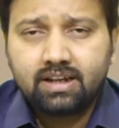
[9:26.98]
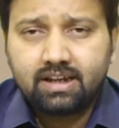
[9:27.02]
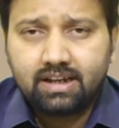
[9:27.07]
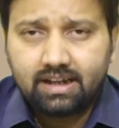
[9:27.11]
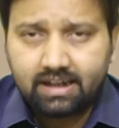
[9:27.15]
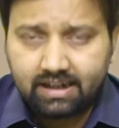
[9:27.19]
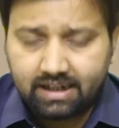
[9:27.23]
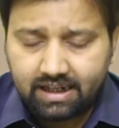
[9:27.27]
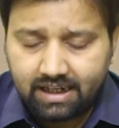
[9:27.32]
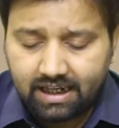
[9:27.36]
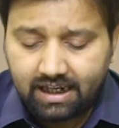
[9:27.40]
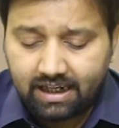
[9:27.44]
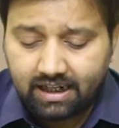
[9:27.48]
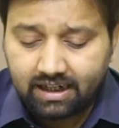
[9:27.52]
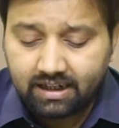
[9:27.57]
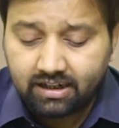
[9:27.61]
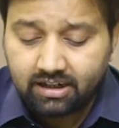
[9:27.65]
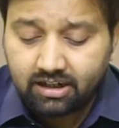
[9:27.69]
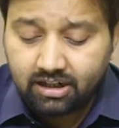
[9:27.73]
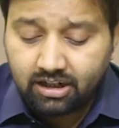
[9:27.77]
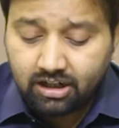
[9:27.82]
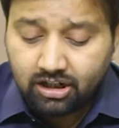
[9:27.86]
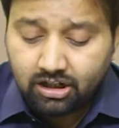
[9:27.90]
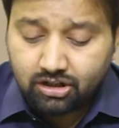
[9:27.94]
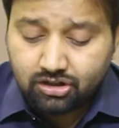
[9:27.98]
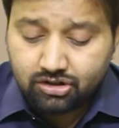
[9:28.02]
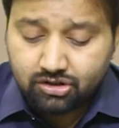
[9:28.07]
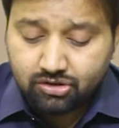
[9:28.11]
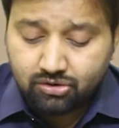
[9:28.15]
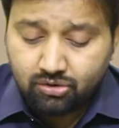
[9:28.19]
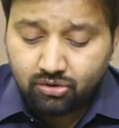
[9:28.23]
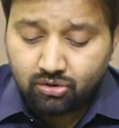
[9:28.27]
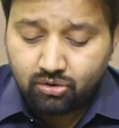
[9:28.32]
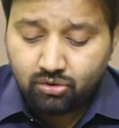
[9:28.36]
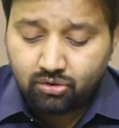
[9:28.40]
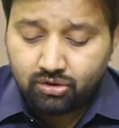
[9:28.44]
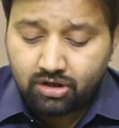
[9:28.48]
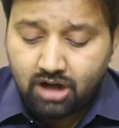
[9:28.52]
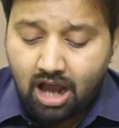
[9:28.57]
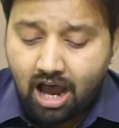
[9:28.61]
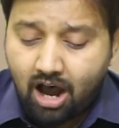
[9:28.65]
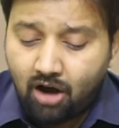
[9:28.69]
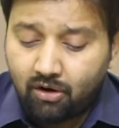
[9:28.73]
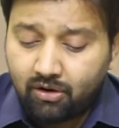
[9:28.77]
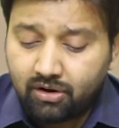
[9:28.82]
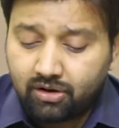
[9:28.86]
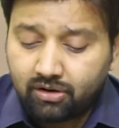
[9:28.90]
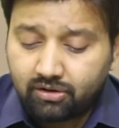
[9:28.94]
again. So
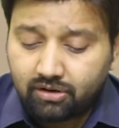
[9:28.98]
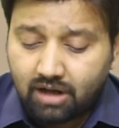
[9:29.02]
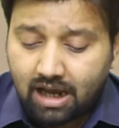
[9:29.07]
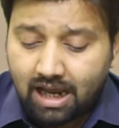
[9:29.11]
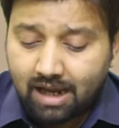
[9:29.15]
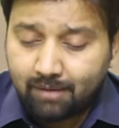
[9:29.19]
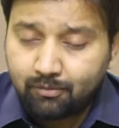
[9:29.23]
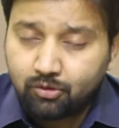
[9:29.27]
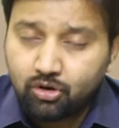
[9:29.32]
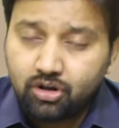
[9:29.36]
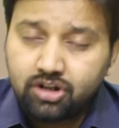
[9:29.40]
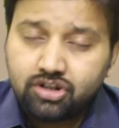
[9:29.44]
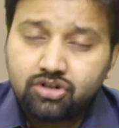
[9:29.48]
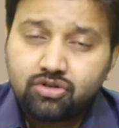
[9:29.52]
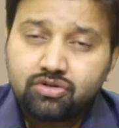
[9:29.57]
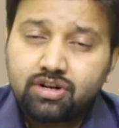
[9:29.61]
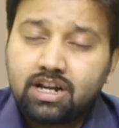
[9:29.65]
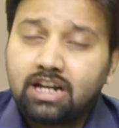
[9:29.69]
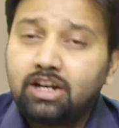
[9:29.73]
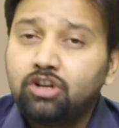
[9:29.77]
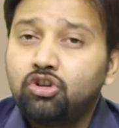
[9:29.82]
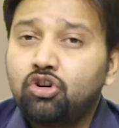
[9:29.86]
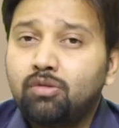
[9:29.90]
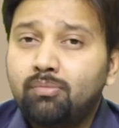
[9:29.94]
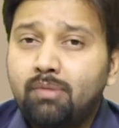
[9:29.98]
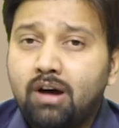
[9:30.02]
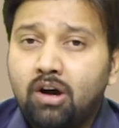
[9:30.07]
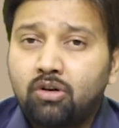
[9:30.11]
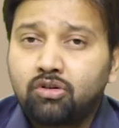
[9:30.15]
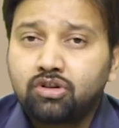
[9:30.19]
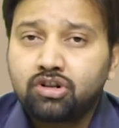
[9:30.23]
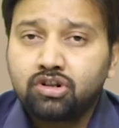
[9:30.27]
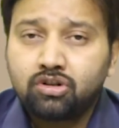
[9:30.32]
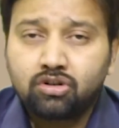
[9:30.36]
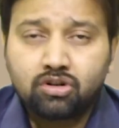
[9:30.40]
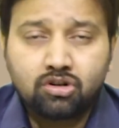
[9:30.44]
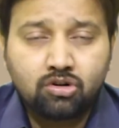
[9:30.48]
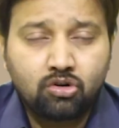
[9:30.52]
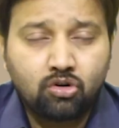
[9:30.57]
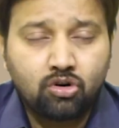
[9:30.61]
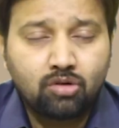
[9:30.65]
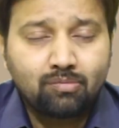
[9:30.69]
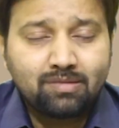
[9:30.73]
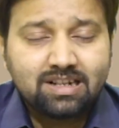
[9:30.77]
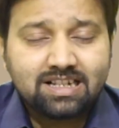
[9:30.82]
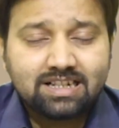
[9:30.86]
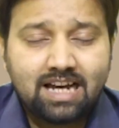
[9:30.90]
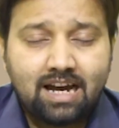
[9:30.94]
now I'm going to tell you about your
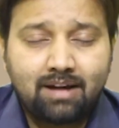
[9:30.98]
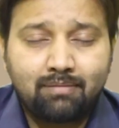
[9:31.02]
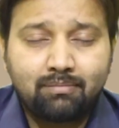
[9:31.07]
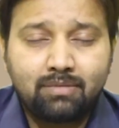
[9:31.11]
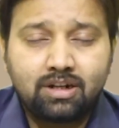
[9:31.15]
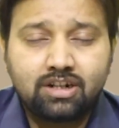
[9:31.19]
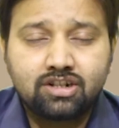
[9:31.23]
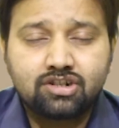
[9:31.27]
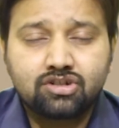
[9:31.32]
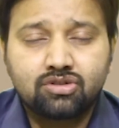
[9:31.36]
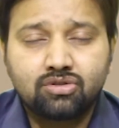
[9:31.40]
home assignment.